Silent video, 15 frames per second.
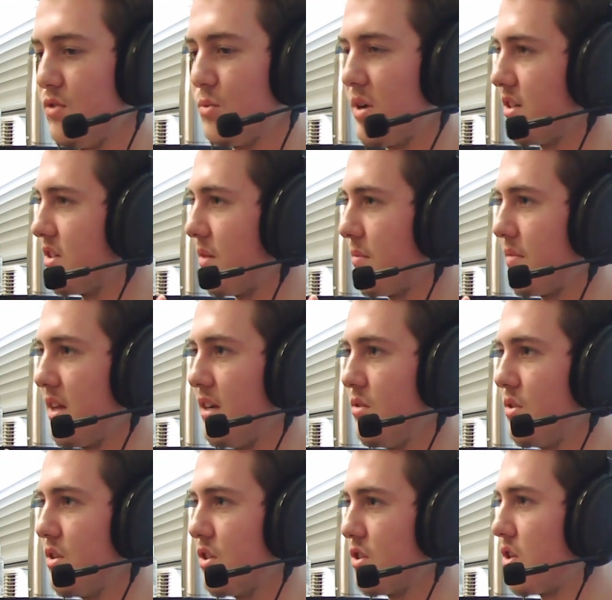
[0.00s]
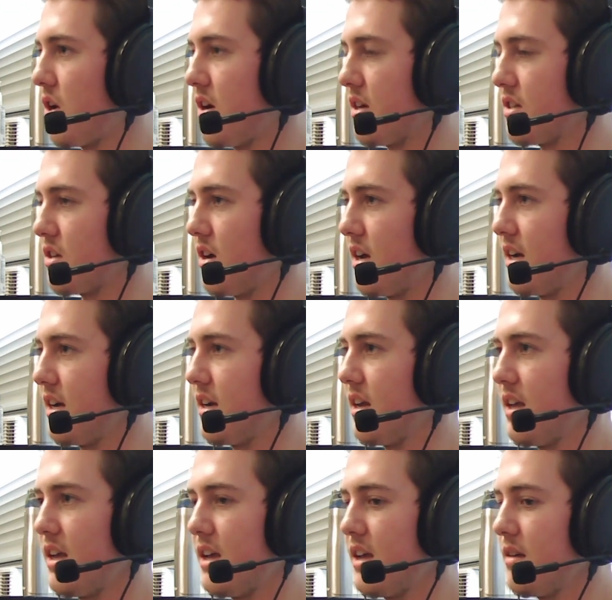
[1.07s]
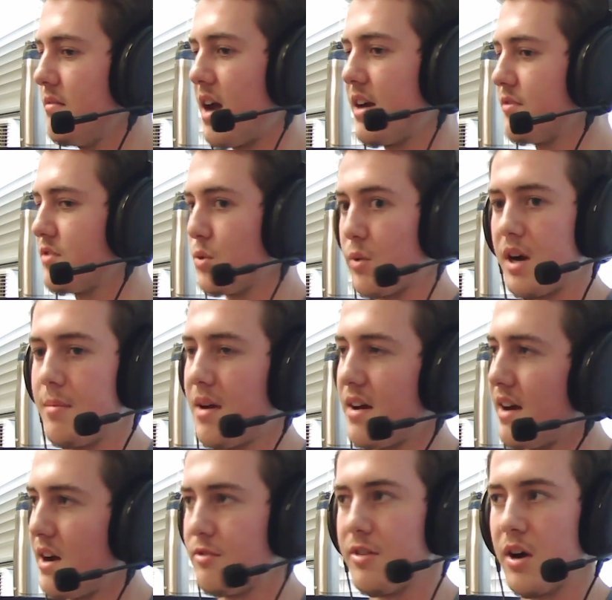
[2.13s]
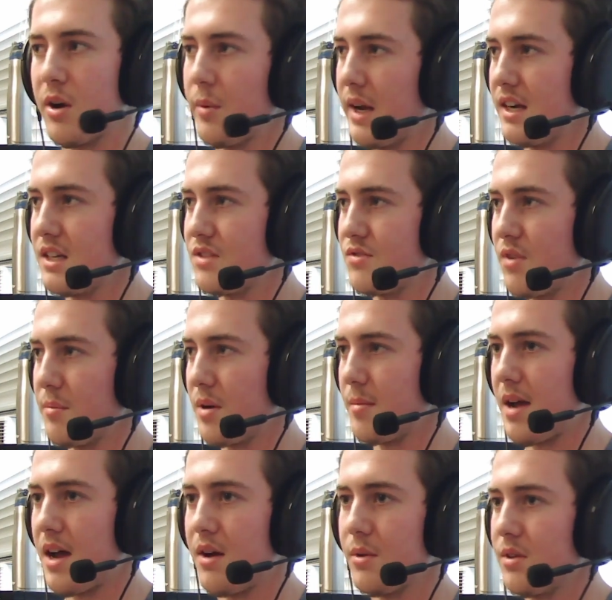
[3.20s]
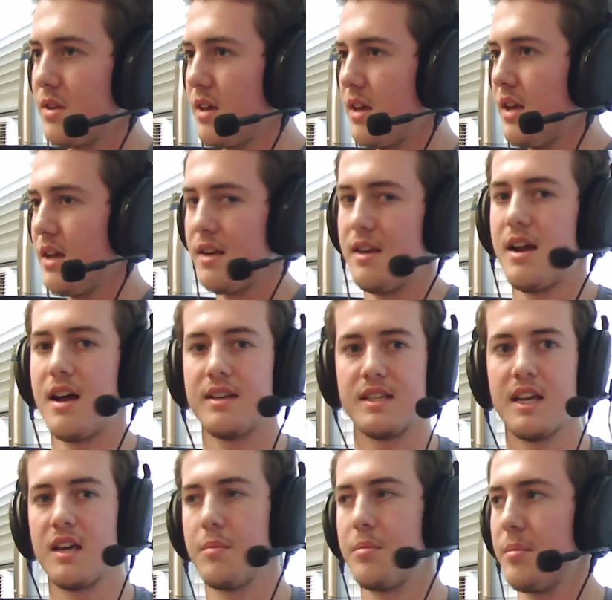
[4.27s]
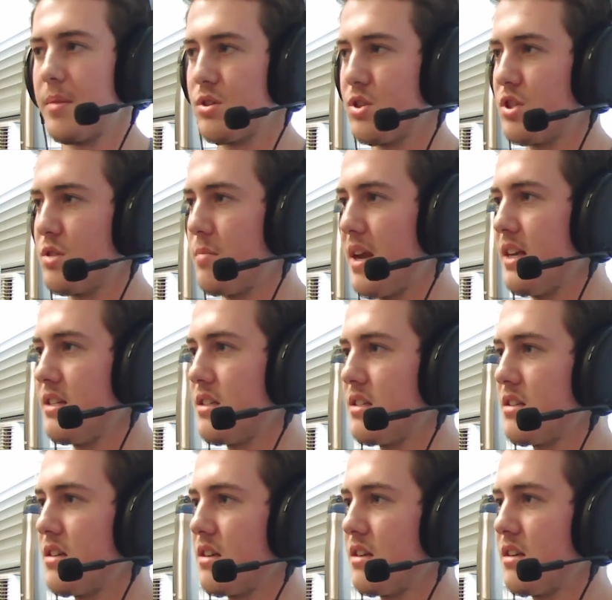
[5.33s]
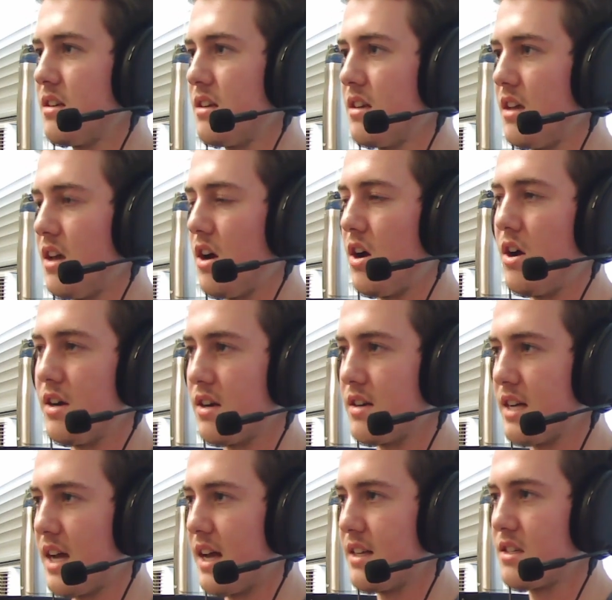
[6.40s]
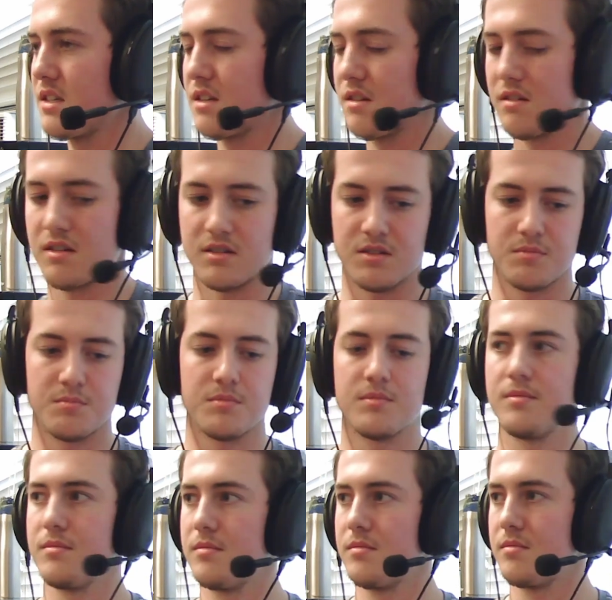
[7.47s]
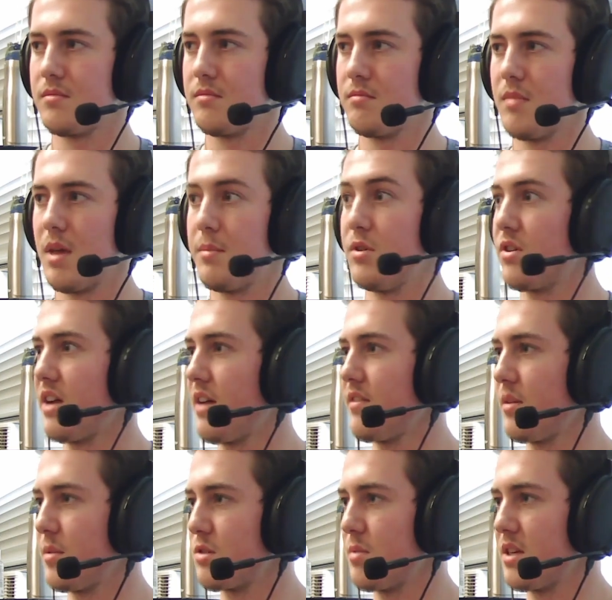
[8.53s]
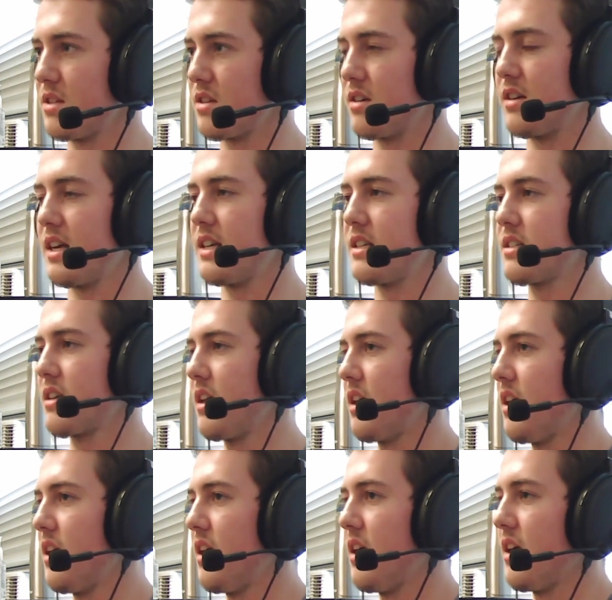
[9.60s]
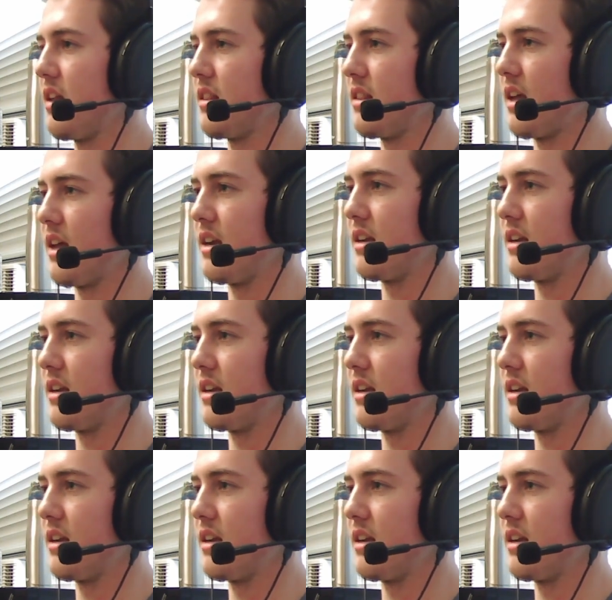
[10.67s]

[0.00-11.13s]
something you can just toss on, not have to worry about how far away it is from your mouth, not take up a bunch of space on your desk, because maybe you don't have that much space on your desk, then